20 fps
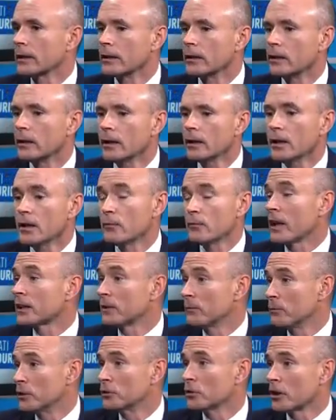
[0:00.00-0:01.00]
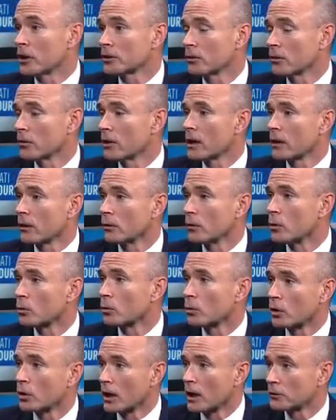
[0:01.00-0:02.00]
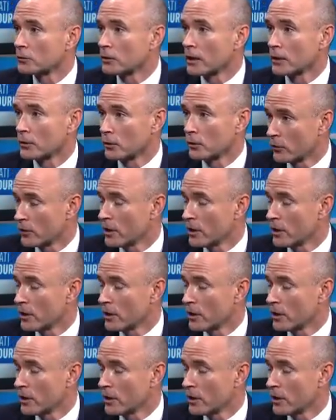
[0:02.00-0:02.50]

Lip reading: And in fact, if you talk to a lot of the local contractors,